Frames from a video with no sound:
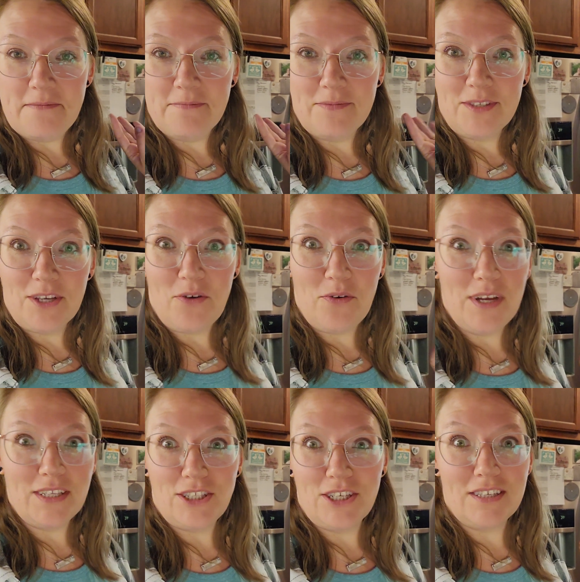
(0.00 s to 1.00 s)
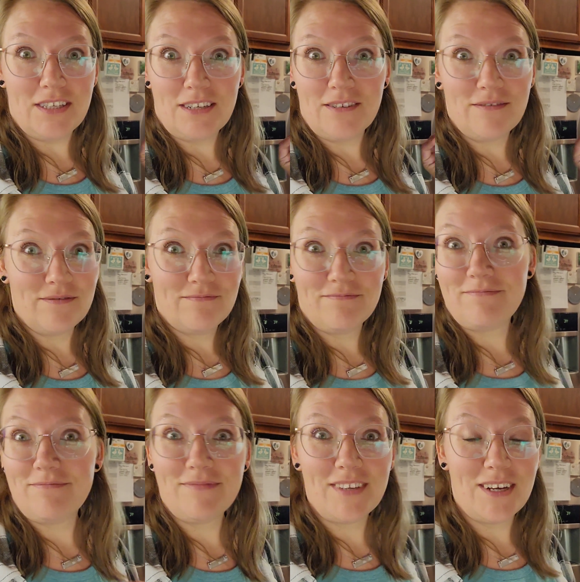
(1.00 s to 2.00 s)
So it's just
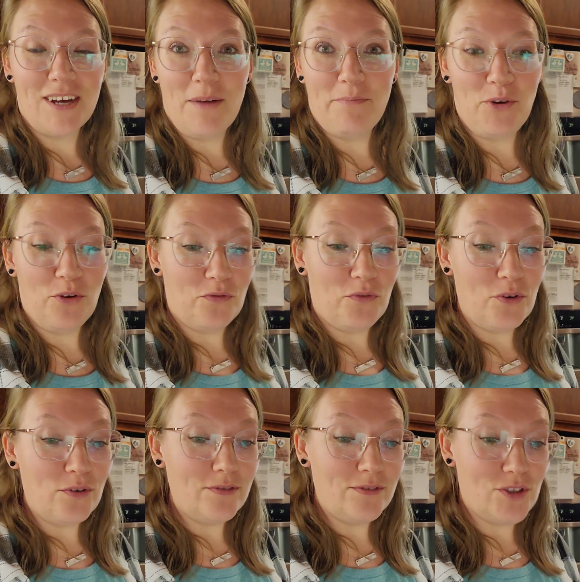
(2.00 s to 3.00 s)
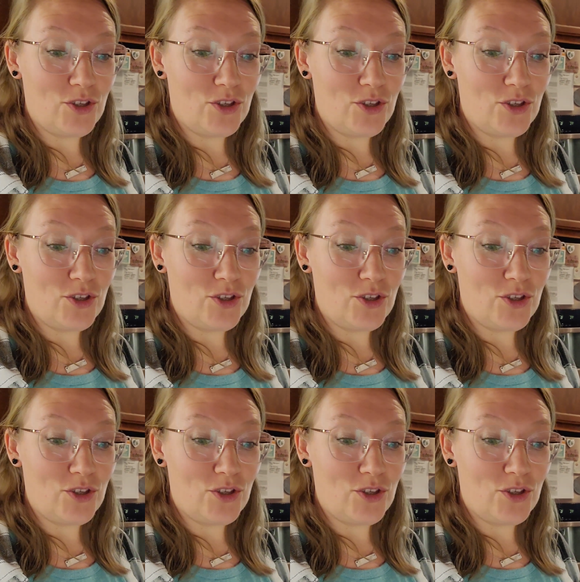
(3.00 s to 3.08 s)
a beautiful